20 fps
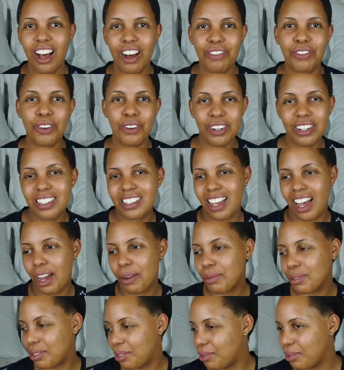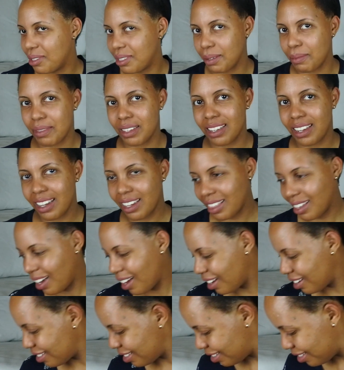Of course, I would do something like
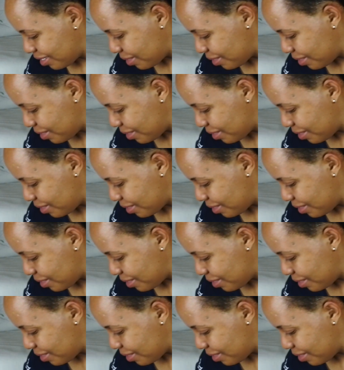that.